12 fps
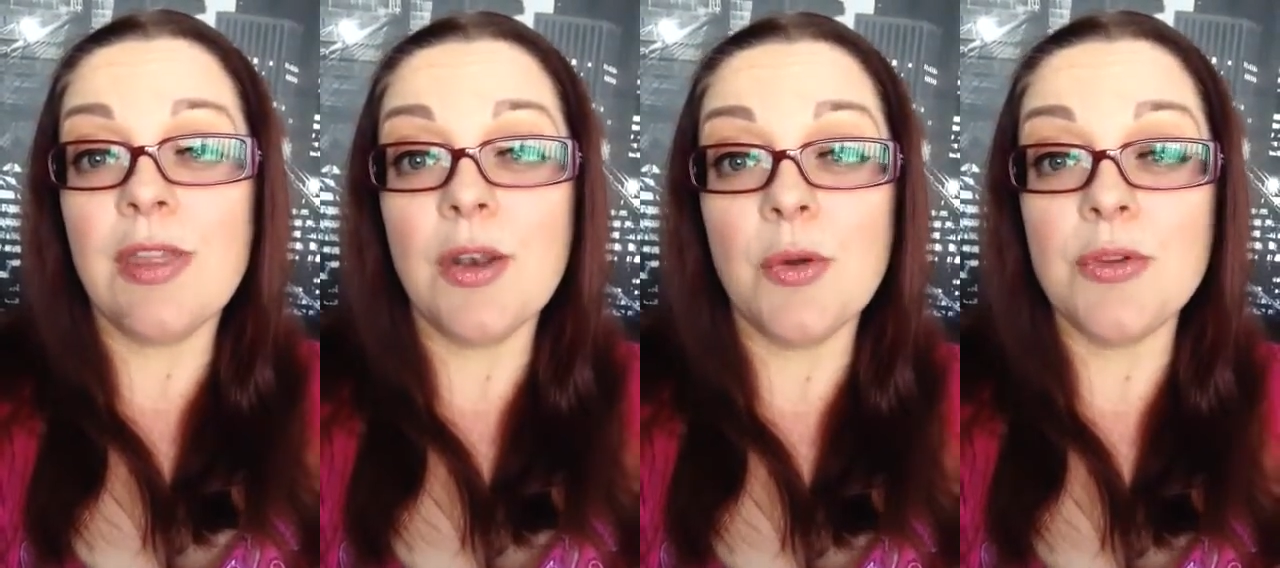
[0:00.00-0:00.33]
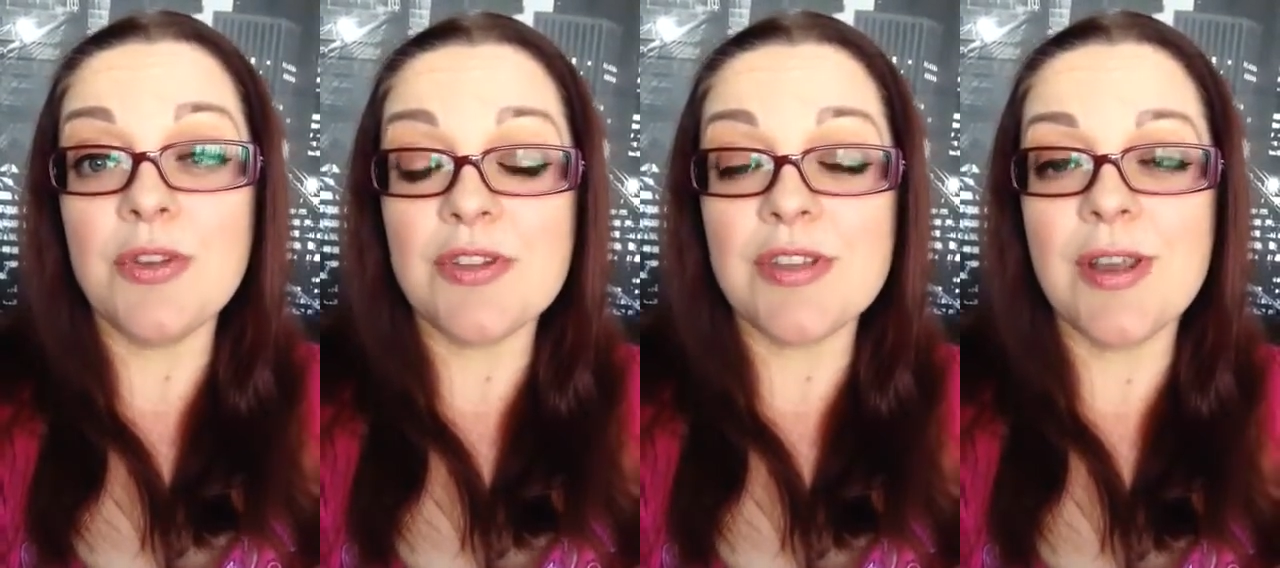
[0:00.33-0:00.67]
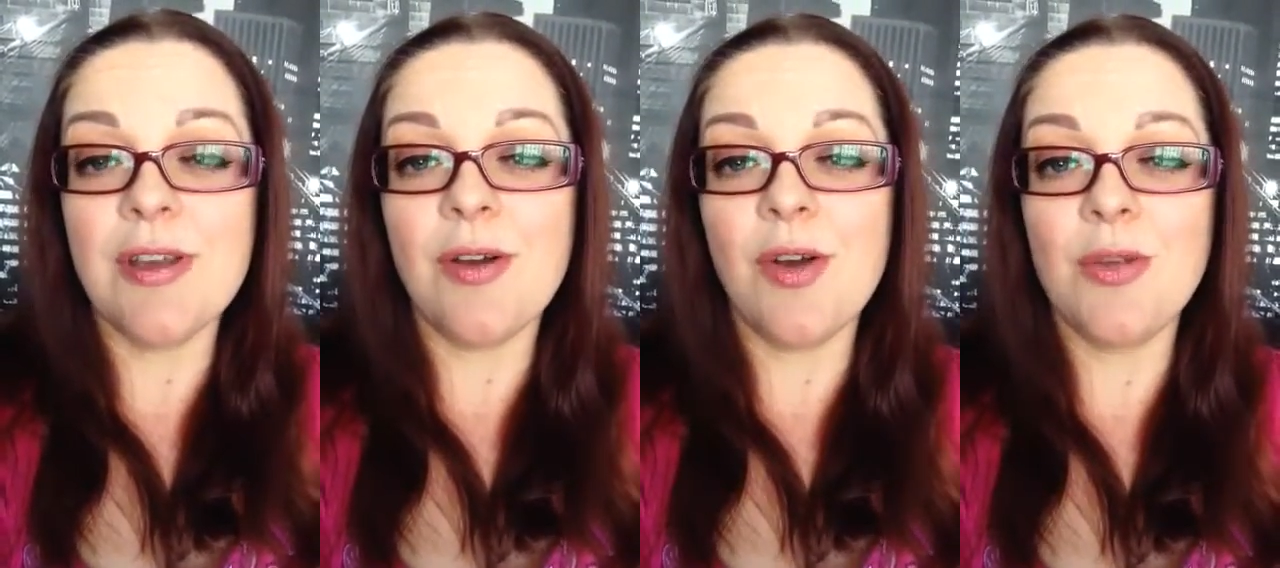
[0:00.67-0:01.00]
the notice
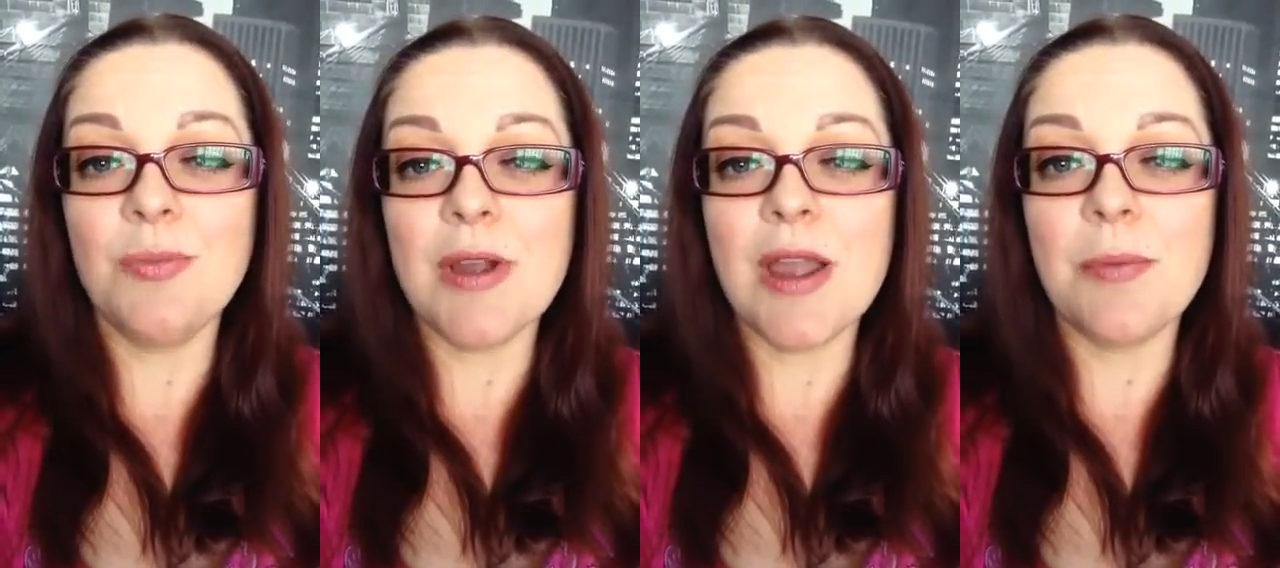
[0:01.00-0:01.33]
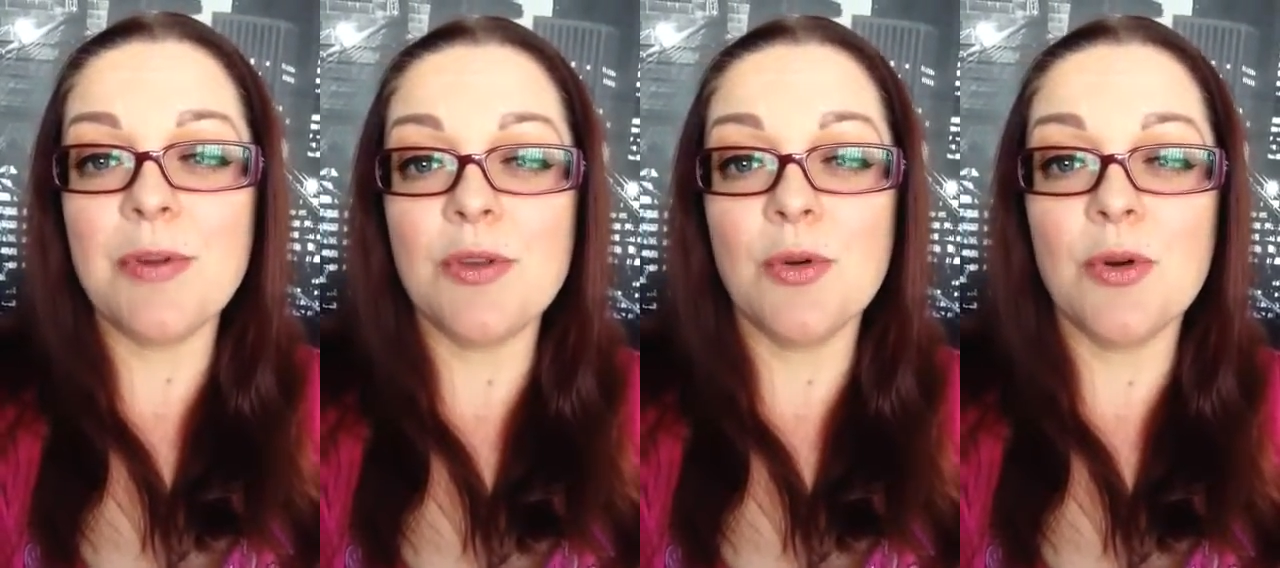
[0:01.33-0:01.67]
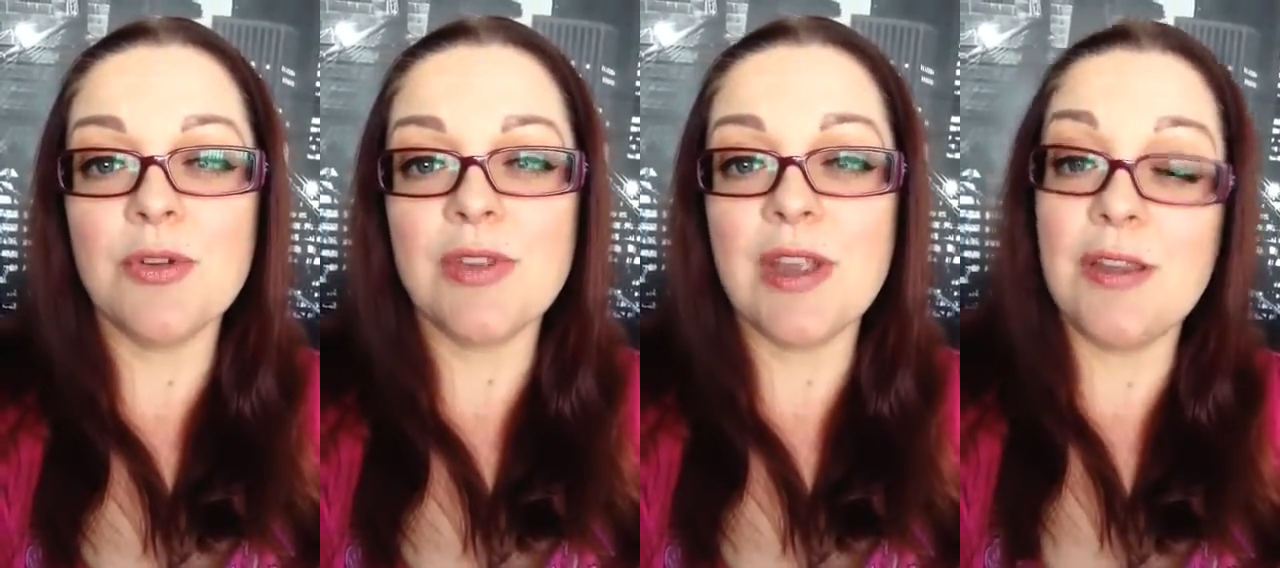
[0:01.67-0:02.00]
on my cupboard
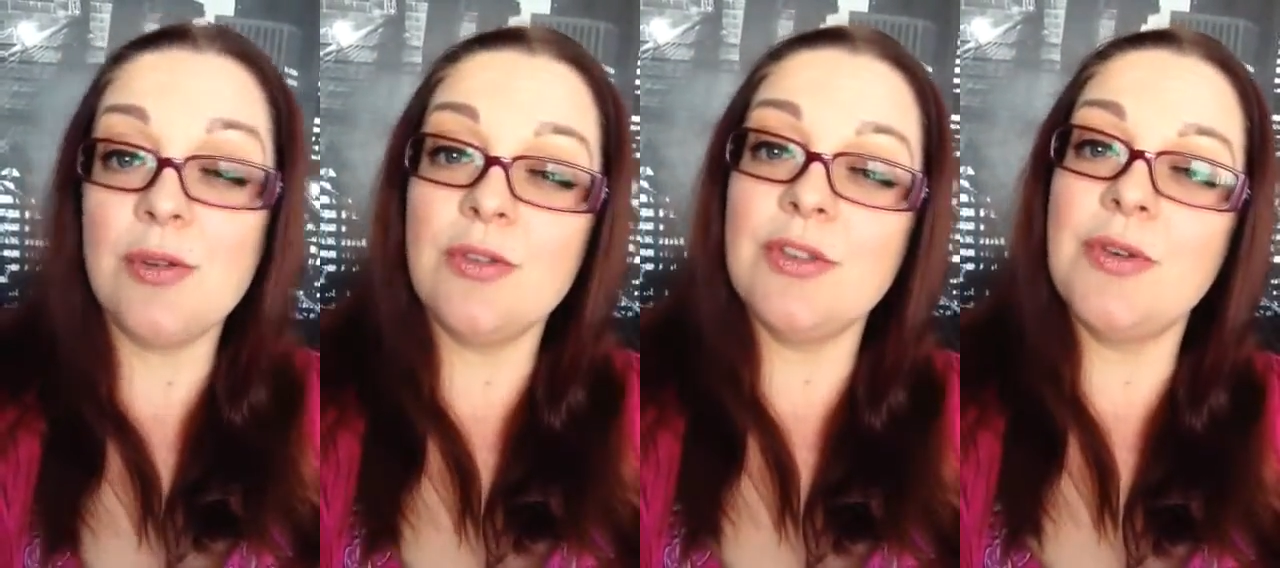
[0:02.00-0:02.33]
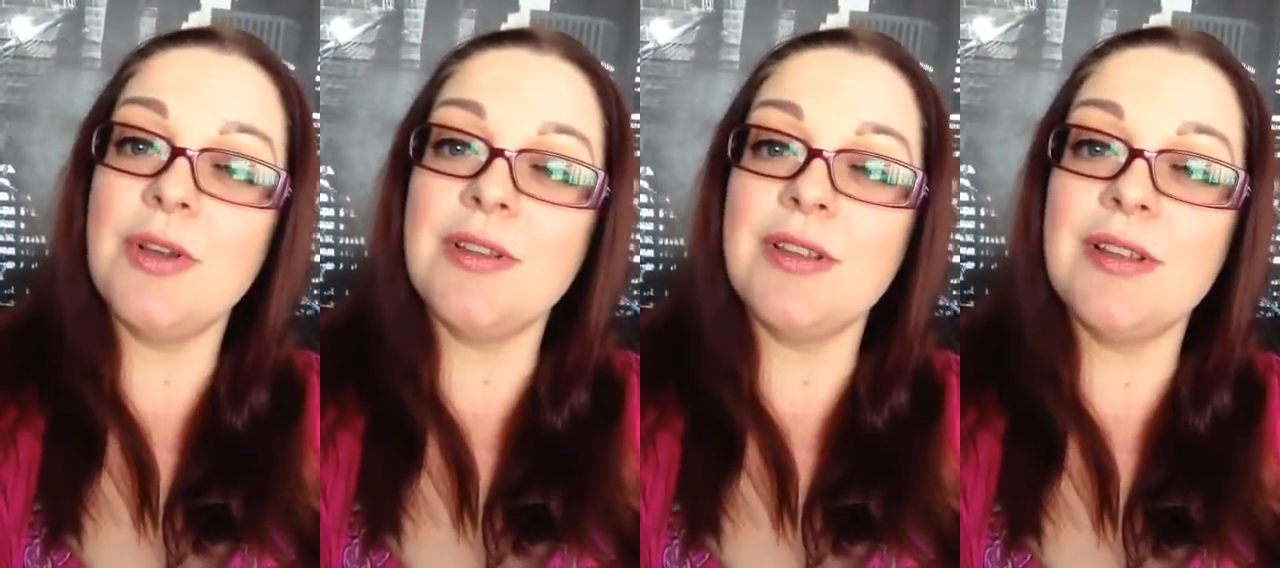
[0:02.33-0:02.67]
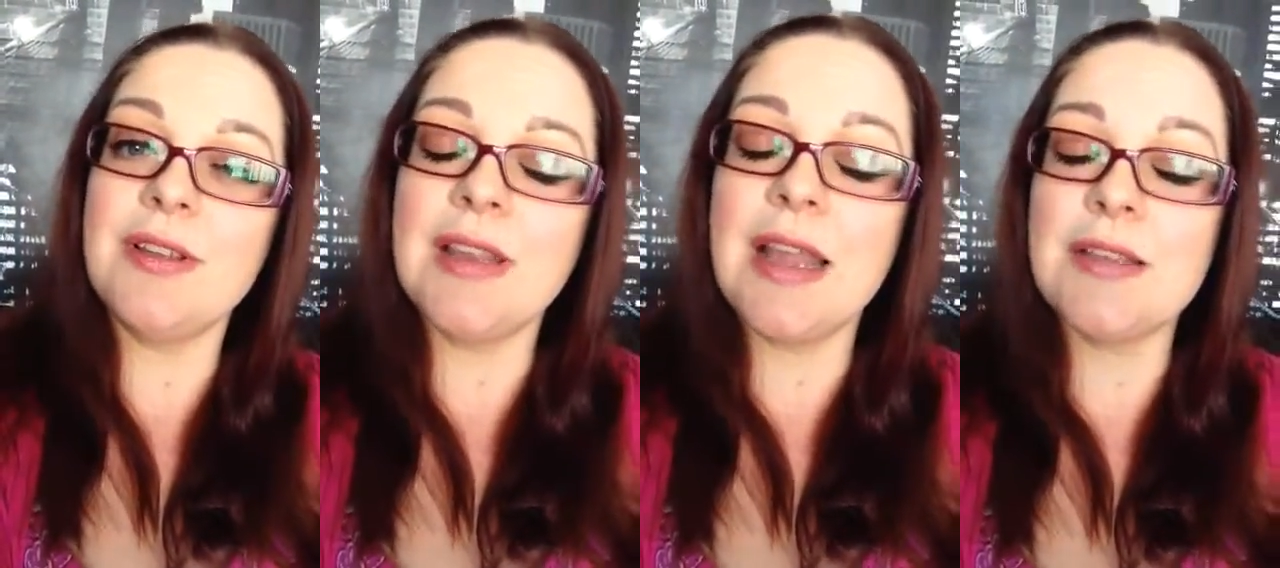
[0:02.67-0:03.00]
door saying don't do it
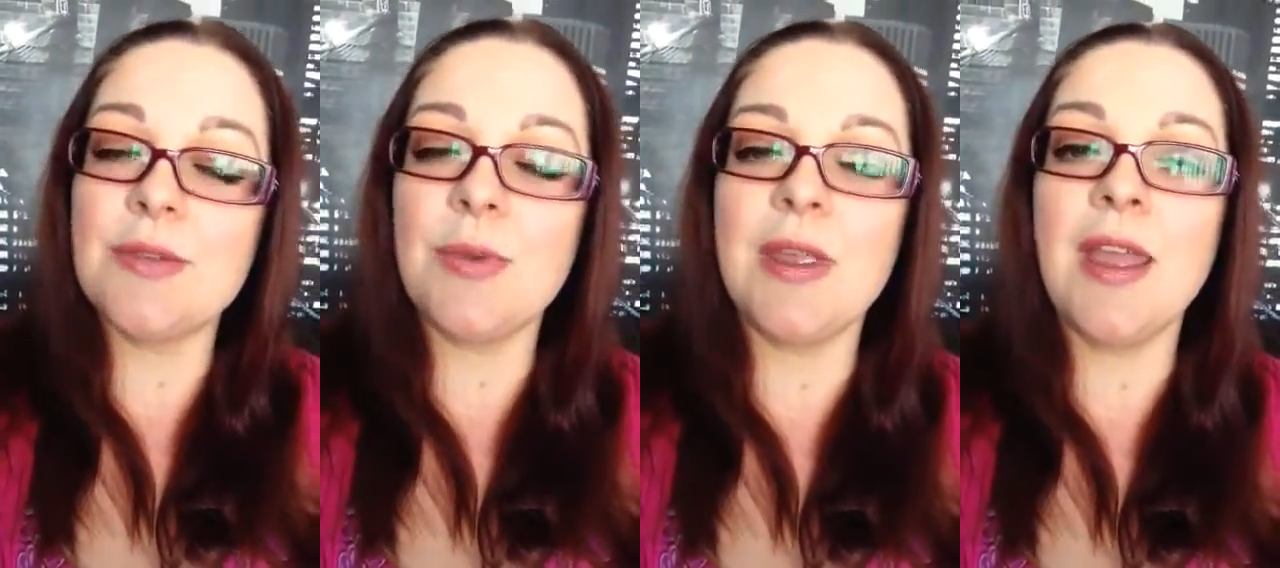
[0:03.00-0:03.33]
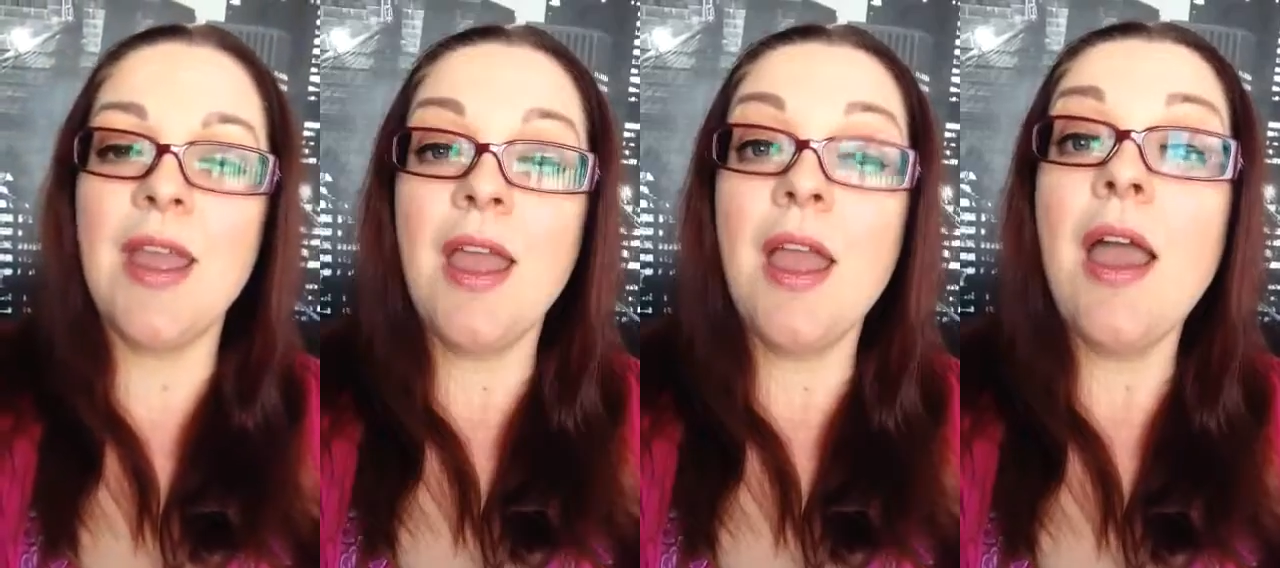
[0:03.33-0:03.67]
last week.